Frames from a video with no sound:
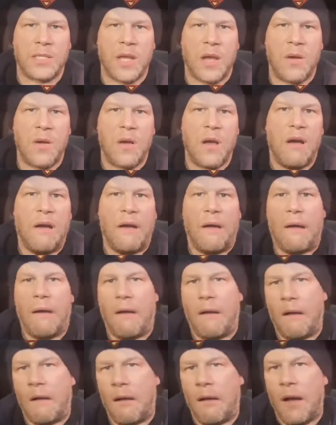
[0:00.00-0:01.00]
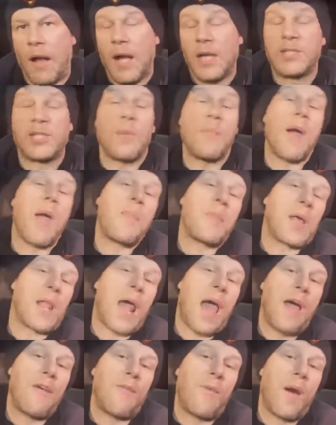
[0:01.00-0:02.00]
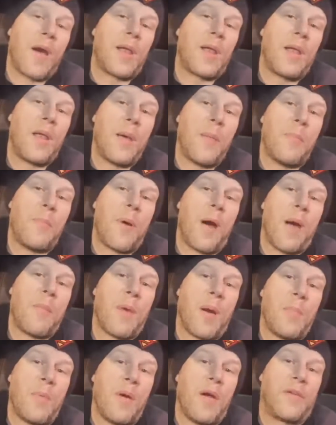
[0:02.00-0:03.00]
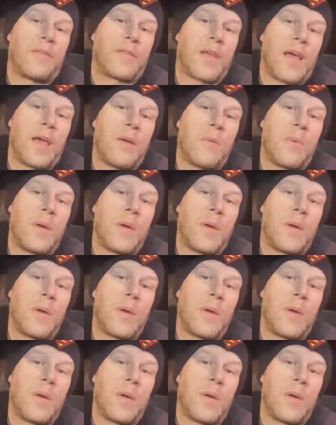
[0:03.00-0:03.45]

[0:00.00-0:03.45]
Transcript: So so maybe I'll have one by my birthday,